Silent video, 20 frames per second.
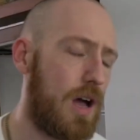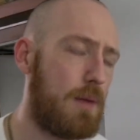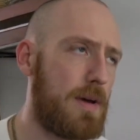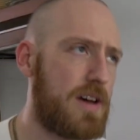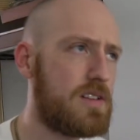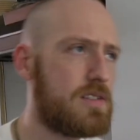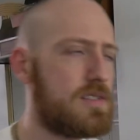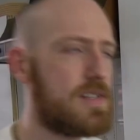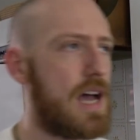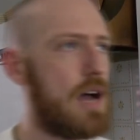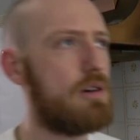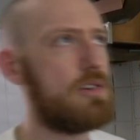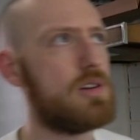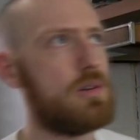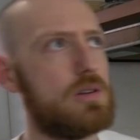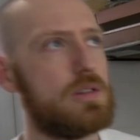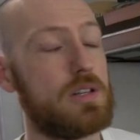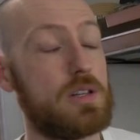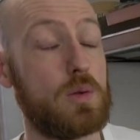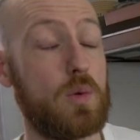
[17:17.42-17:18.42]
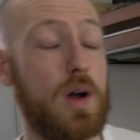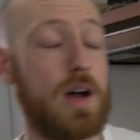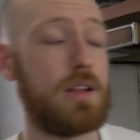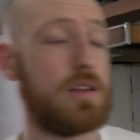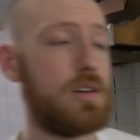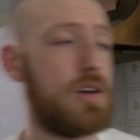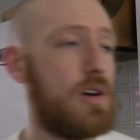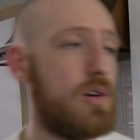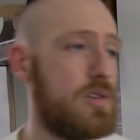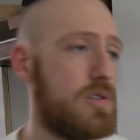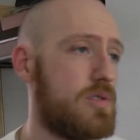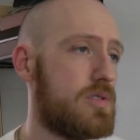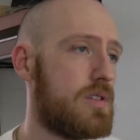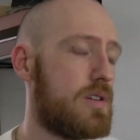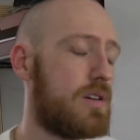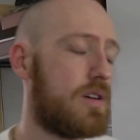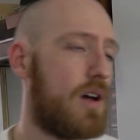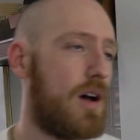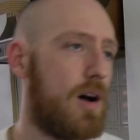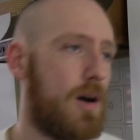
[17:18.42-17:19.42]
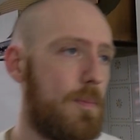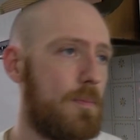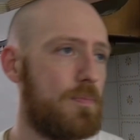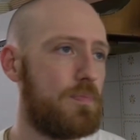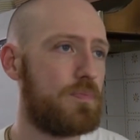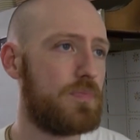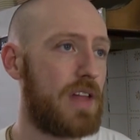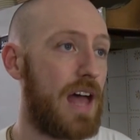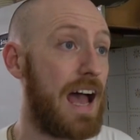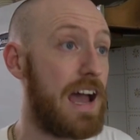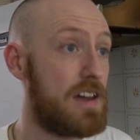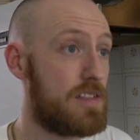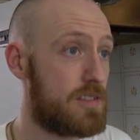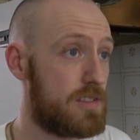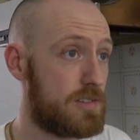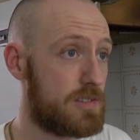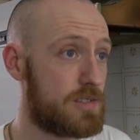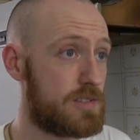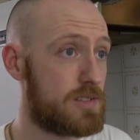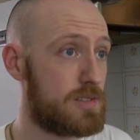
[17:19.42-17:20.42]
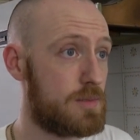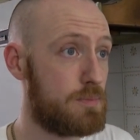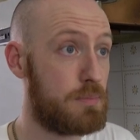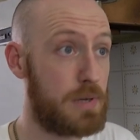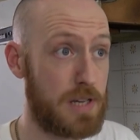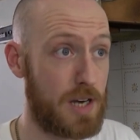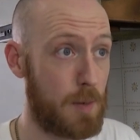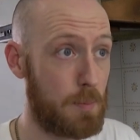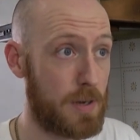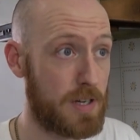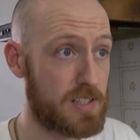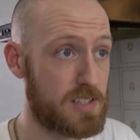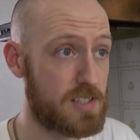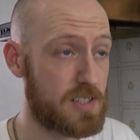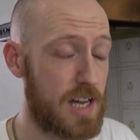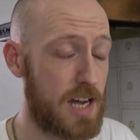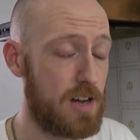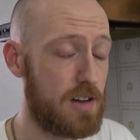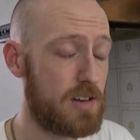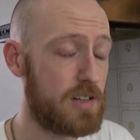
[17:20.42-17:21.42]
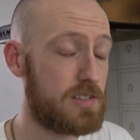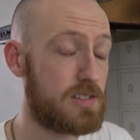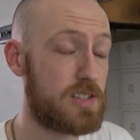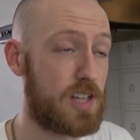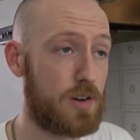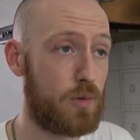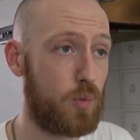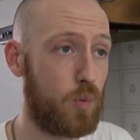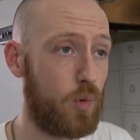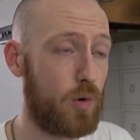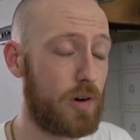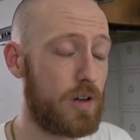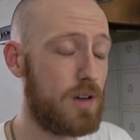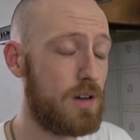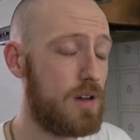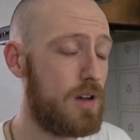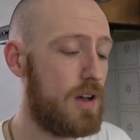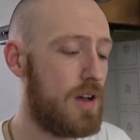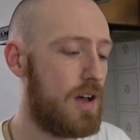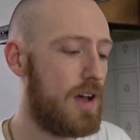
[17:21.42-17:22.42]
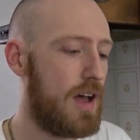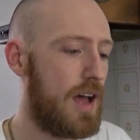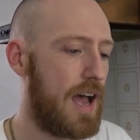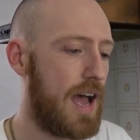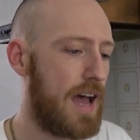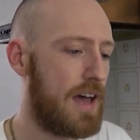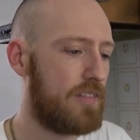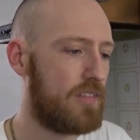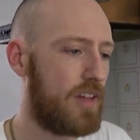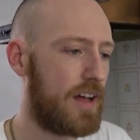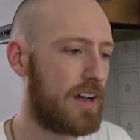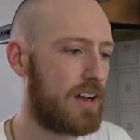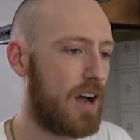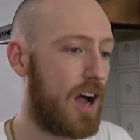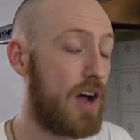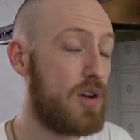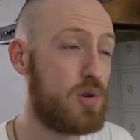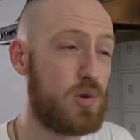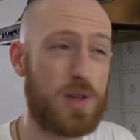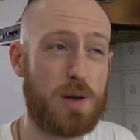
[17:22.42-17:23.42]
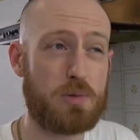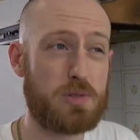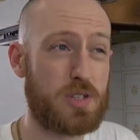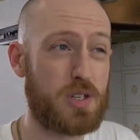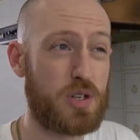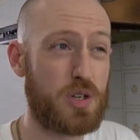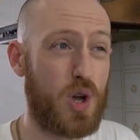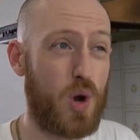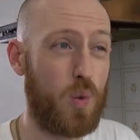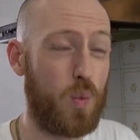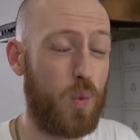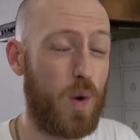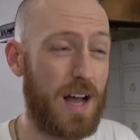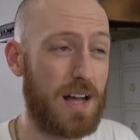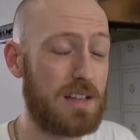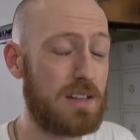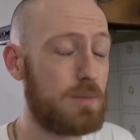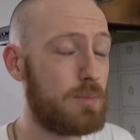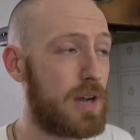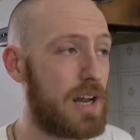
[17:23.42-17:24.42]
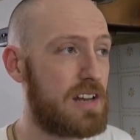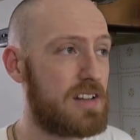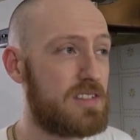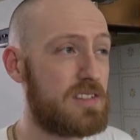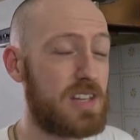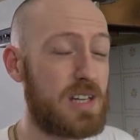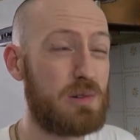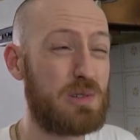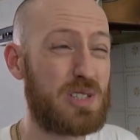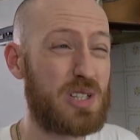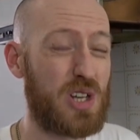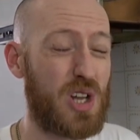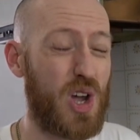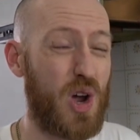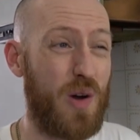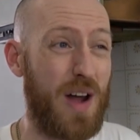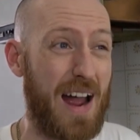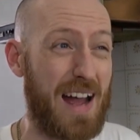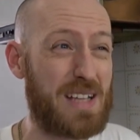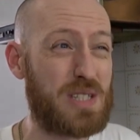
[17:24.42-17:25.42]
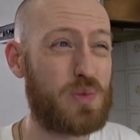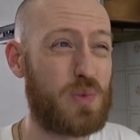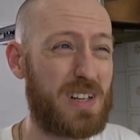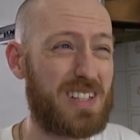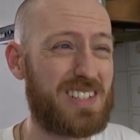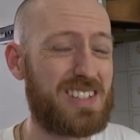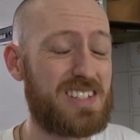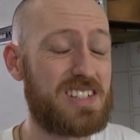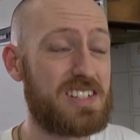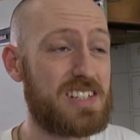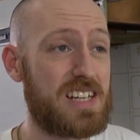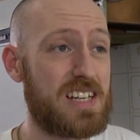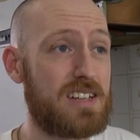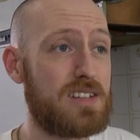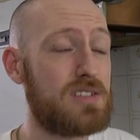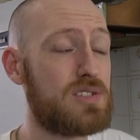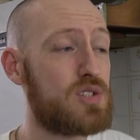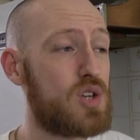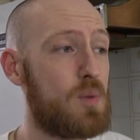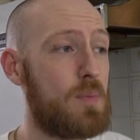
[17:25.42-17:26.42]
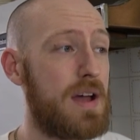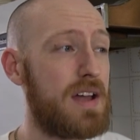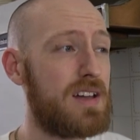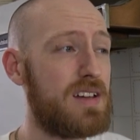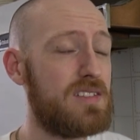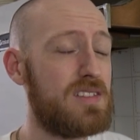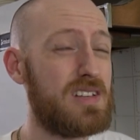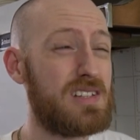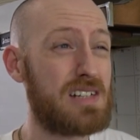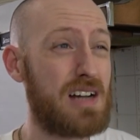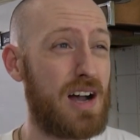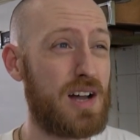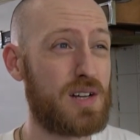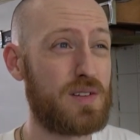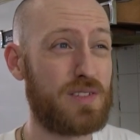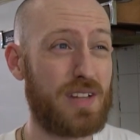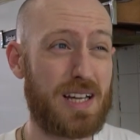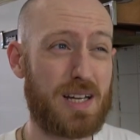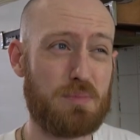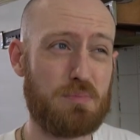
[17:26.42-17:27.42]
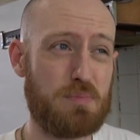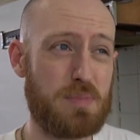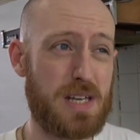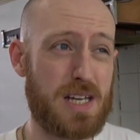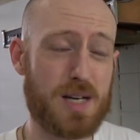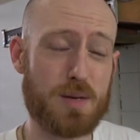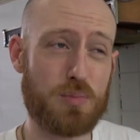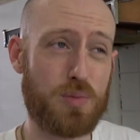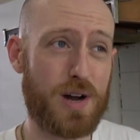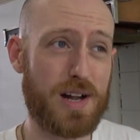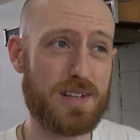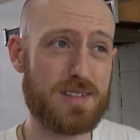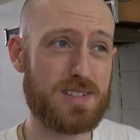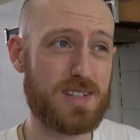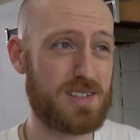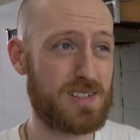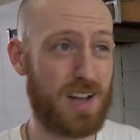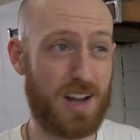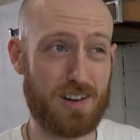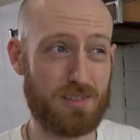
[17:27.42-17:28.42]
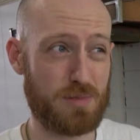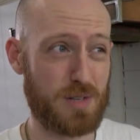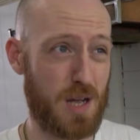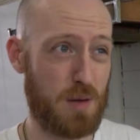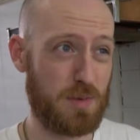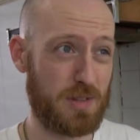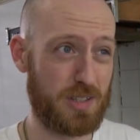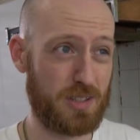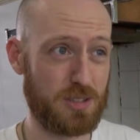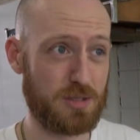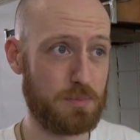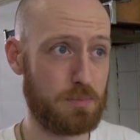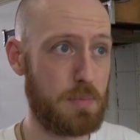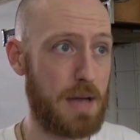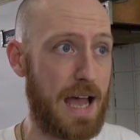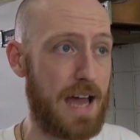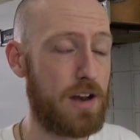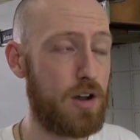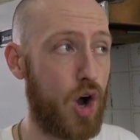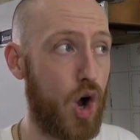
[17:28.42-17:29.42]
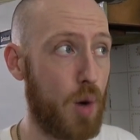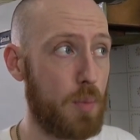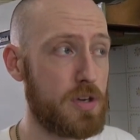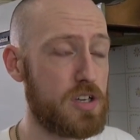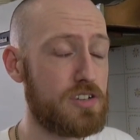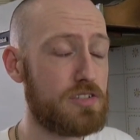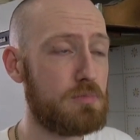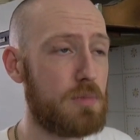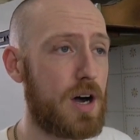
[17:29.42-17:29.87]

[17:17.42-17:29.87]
I made a sourdough a little while ago using Aether's peanut butter stout instead of water. And like, I knew that was gonna go well, but I didn't think it was gonna go as well as it did. So making these kind of like beer breads has kind of become a little pet hobby of